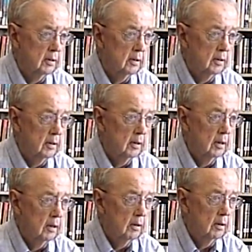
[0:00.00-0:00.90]
But your
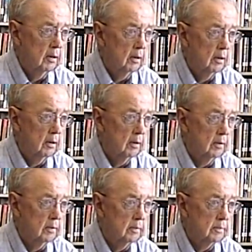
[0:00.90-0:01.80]
mom got used to this
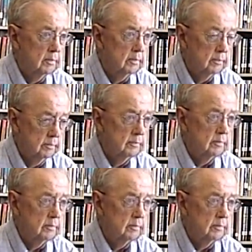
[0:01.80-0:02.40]
idea then?